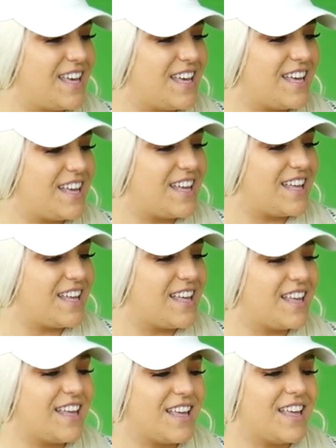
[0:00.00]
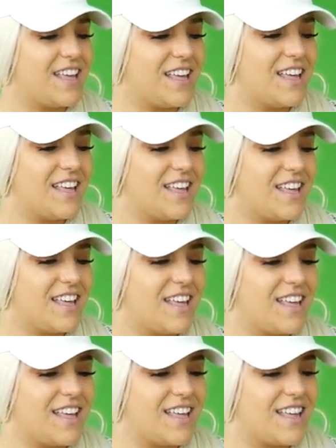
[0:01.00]

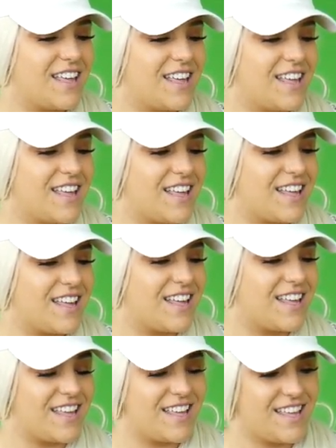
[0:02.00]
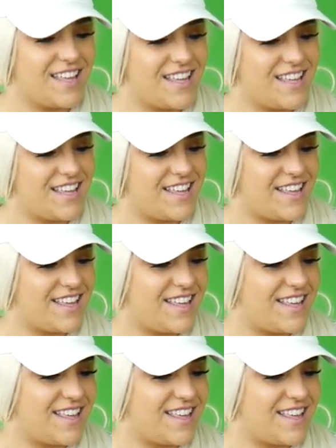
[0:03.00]
The person shown says nothing.